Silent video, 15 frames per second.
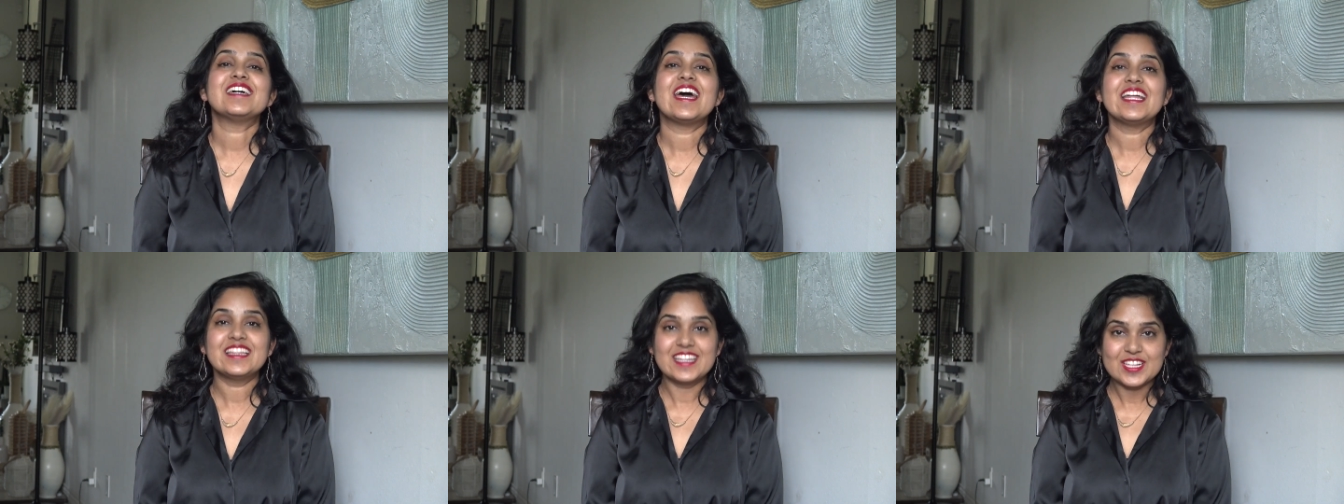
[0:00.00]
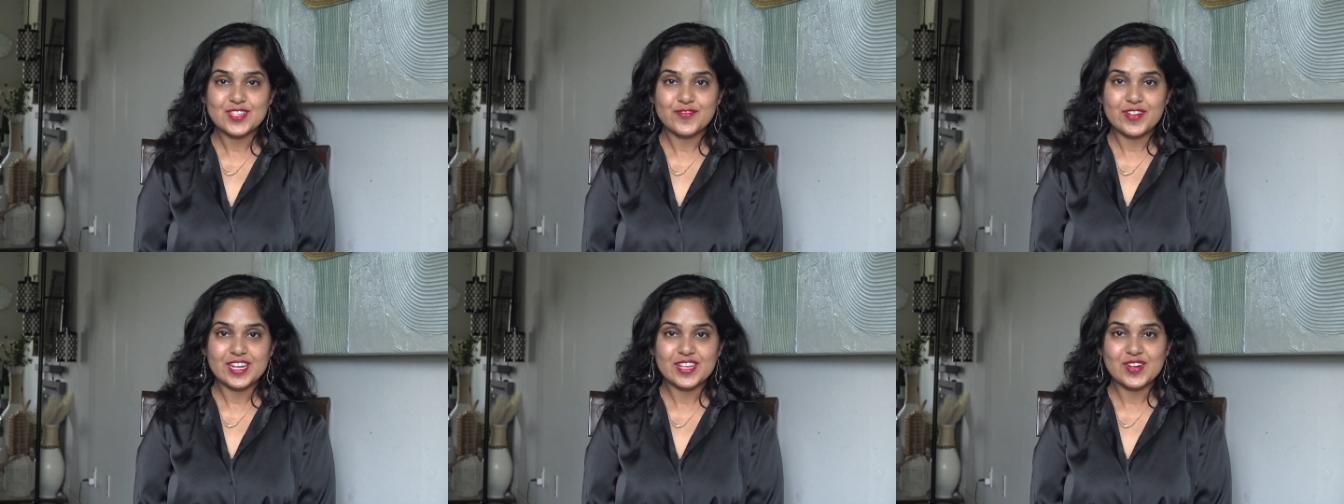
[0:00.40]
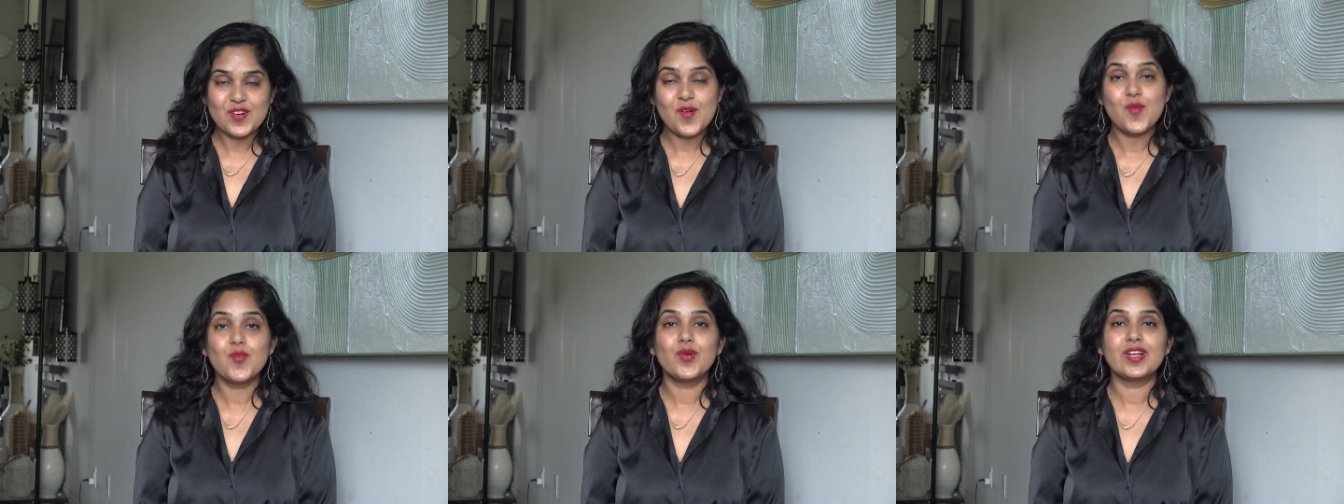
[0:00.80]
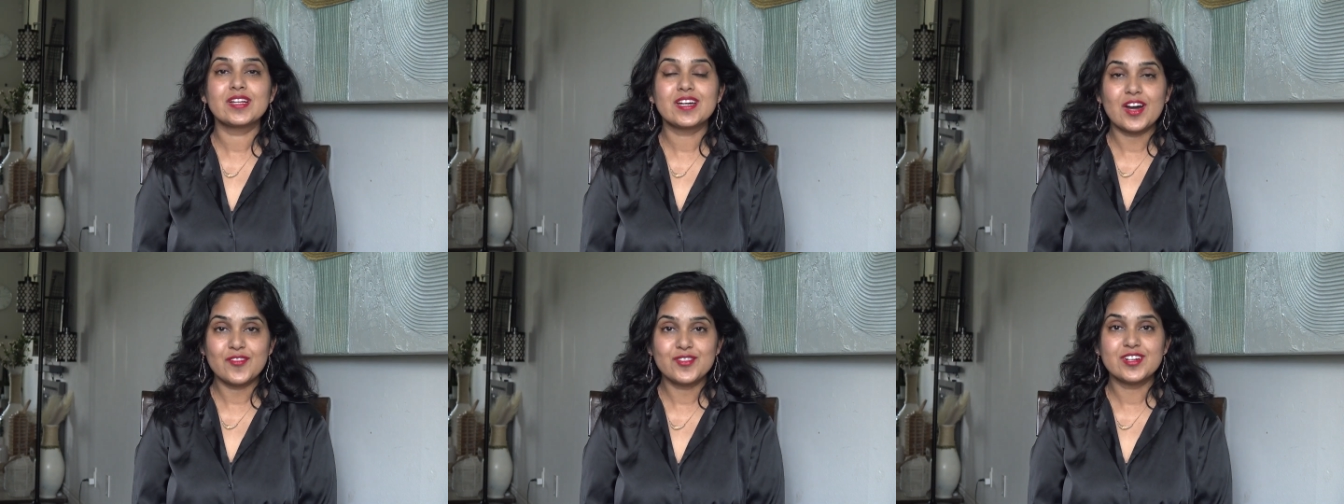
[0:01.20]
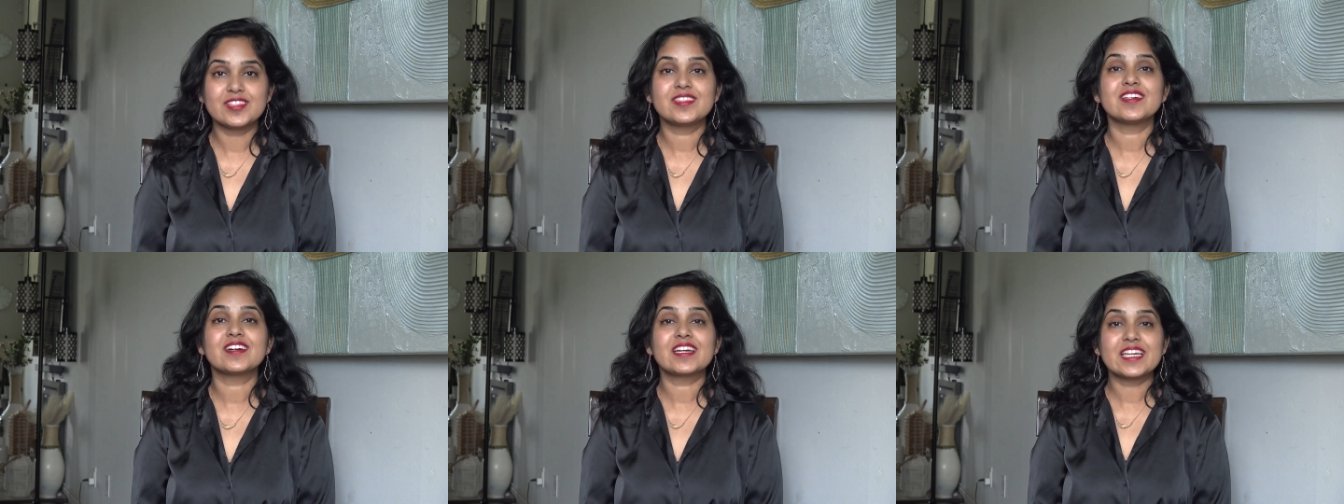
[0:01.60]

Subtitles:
In this video, we'll cover the